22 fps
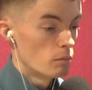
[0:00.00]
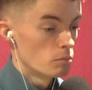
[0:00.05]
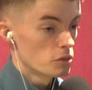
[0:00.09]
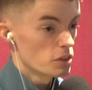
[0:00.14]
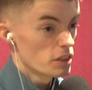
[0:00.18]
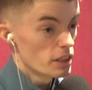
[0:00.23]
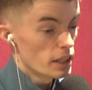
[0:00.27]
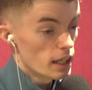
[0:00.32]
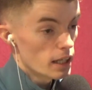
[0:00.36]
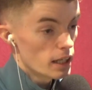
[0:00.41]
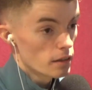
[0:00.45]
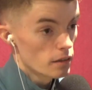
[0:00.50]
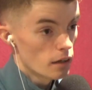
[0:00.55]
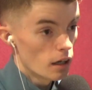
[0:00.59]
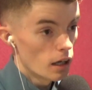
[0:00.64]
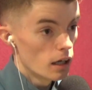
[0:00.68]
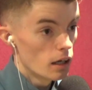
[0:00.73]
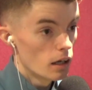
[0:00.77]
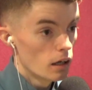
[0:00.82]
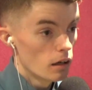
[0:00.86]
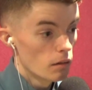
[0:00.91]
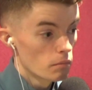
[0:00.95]
So yeah.
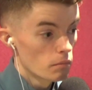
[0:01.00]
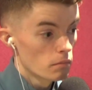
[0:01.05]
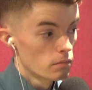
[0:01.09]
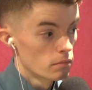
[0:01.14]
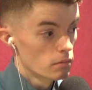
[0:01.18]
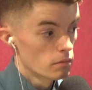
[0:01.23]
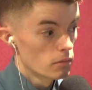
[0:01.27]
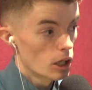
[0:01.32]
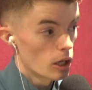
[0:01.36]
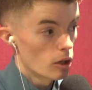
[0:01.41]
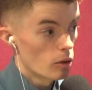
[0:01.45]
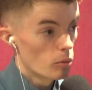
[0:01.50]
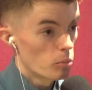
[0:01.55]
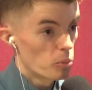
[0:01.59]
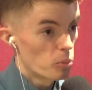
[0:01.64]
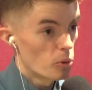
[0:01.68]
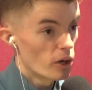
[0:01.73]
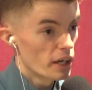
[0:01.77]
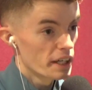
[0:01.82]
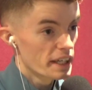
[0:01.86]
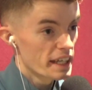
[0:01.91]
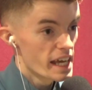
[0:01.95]

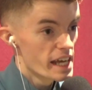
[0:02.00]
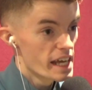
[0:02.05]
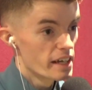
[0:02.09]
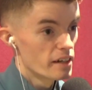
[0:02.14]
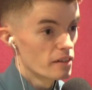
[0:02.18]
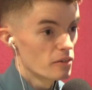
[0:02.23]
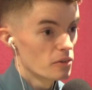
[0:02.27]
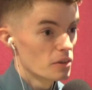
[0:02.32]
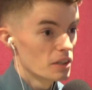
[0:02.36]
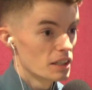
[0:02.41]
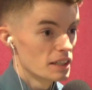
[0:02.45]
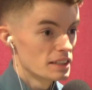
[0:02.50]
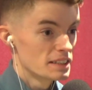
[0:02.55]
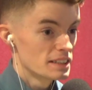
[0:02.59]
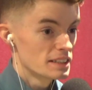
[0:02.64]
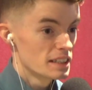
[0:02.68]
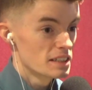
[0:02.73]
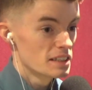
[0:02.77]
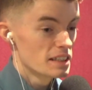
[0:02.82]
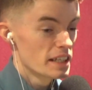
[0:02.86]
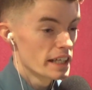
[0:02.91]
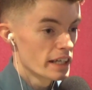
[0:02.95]
But again, it's
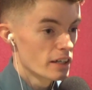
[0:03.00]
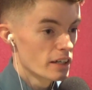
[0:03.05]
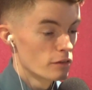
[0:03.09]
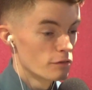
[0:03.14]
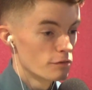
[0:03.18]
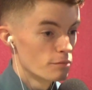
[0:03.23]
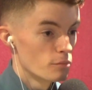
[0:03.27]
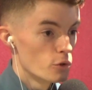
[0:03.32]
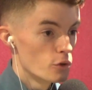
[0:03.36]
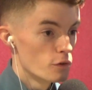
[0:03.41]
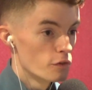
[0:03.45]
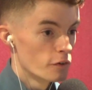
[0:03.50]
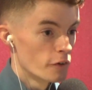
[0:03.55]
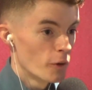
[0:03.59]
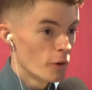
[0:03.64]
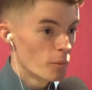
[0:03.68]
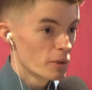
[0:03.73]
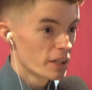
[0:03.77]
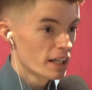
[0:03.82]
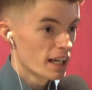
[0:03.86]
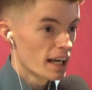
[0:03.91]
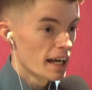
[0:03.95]
this thing of moving
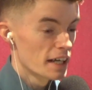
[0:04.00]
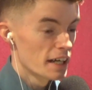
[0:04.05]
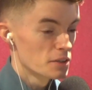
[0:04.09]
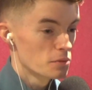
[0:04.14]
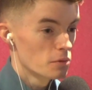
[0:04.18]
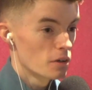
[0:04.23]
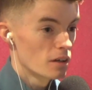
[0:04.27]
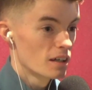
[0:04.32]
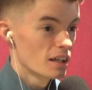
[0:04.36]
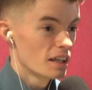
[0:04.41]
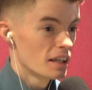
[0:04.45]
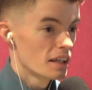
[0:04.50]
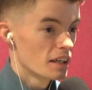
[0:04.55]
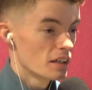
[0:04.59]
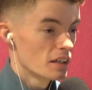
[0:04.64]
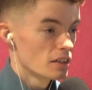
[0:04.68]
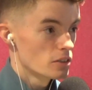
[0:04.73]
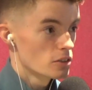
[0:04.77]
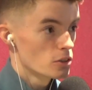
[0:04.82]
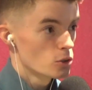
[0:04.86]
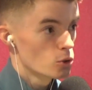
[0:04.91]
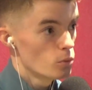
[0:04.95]
up in class.
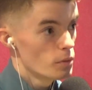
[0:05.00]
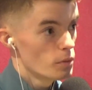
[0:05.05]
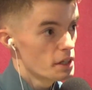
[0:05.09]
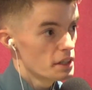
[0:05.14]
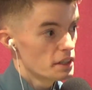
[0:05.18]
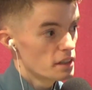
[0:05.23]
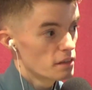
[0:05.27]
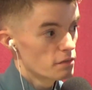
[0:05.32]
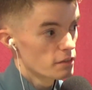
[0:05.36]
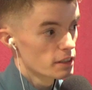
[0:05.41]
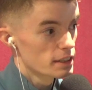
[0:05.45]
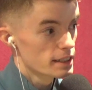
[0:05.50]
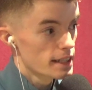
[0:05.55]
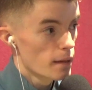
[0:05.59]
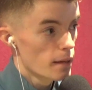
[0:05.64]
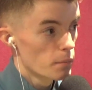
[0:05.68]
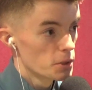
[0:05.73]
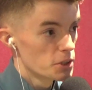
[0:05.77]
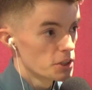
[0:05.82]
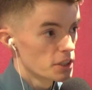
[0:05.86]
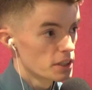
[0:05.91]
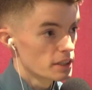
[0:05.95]
There's so many different
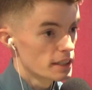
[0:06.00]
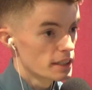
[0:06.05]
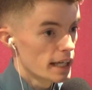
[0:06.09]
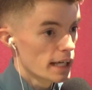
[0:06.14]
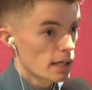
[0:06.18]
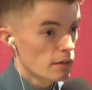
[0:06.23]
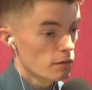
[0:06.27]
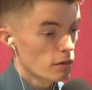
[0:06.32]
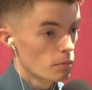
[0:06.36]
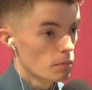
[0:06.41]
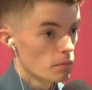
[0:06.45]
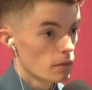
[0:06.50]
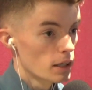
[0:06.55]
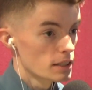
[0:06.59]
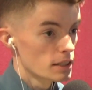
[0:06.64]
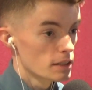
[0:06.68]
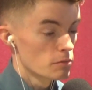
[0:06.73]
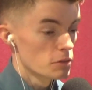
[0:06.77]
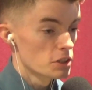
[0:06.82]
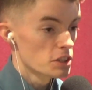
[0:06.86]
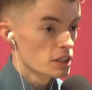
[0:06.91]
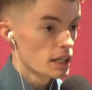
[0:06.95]
examples you can take from. As
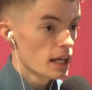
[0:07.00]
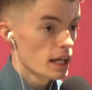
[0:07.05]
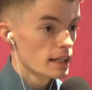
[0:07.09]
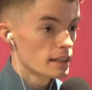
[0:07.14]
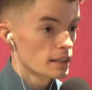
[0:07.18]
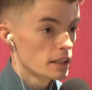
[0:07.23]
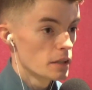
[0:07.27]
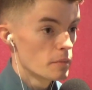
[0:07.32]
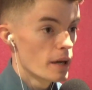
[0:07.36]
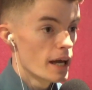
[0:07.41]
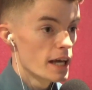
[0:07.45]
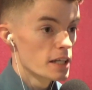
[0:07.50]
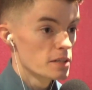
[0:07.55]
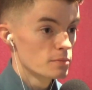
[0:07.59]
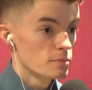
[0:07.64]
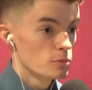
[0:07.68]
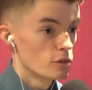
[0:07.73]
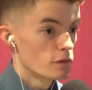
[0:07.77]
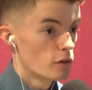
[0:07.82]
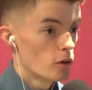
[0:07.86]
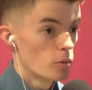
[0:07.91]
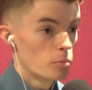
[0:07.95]
in, we've seen Anthony Pettis
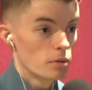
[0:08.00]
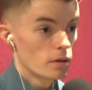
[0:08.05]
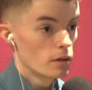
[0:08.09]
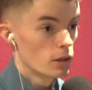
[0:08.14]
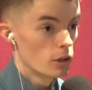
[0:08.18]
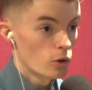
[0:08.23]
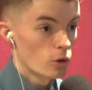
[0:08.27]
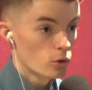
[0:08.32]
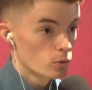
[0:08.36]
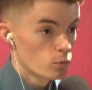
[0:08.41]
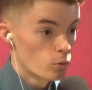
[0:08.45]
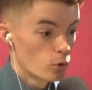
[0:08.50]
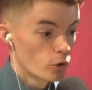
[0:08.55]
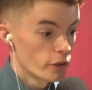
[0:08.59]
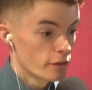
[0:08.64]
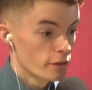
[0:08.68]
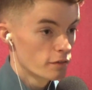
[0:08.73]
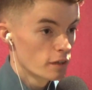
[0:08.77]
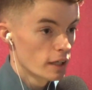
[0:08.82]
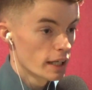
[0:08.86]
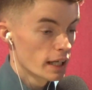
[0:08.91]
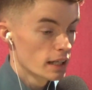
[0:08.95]
move up, looked
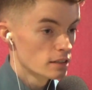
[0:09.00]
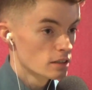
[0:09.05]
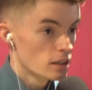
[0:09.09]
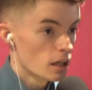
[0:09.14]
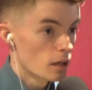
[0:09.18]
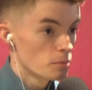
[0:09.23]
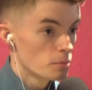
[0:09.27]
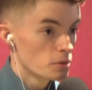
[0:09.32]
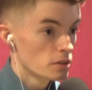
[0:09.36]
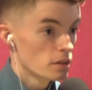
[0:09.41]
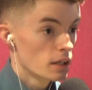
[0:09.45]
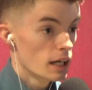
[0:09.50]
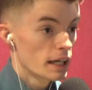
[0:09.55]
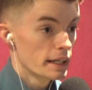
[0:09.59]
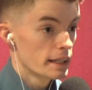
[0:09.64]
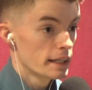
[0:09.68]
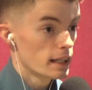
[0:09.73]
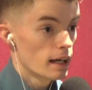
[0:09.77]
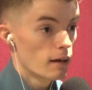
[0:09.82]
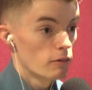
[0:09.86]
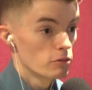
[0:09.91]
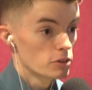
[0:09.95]
wonderful against Thompson. I
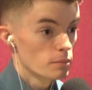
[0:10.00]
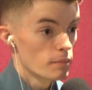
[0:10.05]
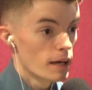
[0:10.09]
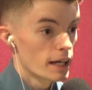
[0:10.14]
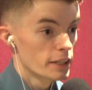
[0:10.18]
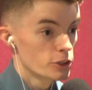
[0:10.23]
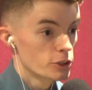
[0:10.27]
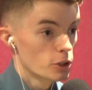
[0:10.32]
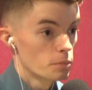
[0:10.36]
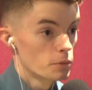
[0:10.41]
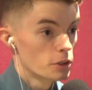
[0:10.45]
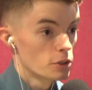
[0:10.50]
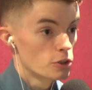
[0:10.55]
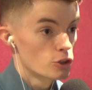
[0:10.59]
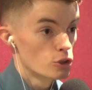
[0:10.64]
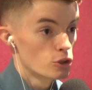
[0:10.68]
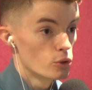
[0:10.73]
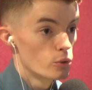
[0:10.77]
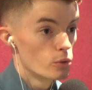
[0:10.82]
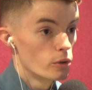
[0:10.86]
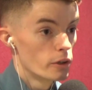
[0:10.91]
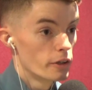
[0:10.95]
think that was a matchup that
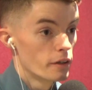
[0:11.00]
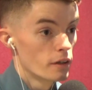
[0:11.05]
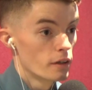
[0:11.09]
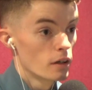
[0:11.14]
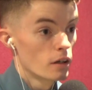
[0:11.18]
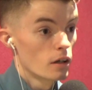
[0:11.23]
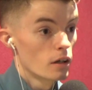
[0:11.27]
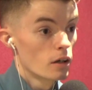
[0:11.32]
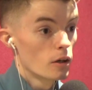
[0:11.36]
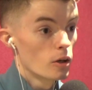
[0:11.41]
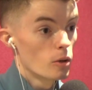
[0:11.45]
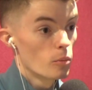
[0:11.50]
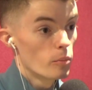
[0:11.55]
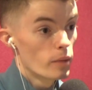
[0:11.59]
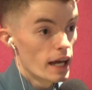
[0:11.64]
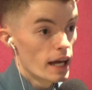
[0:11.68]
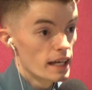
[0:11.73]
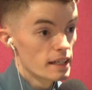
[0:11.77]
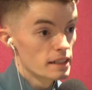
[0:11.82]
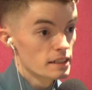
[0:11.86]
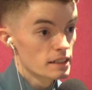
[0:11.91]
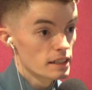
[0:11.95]
suited
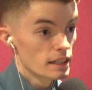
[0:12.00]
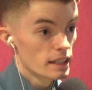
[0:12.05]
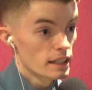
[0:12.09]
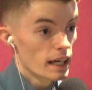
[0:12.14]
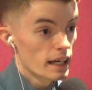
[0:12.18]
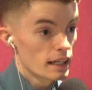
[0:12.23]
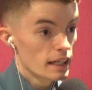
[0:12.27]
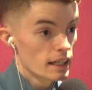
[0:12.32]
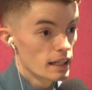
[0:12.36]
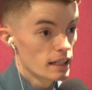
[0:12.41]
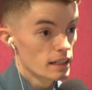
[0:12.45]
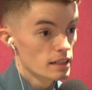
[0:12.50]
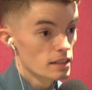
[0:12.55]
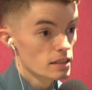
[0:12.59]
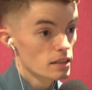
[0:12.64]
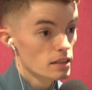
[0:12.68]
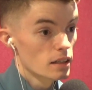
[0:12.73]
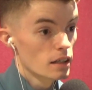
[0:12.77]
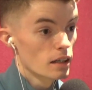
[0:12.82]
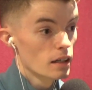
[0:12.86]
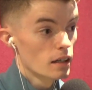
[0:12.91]
Pettis in that case.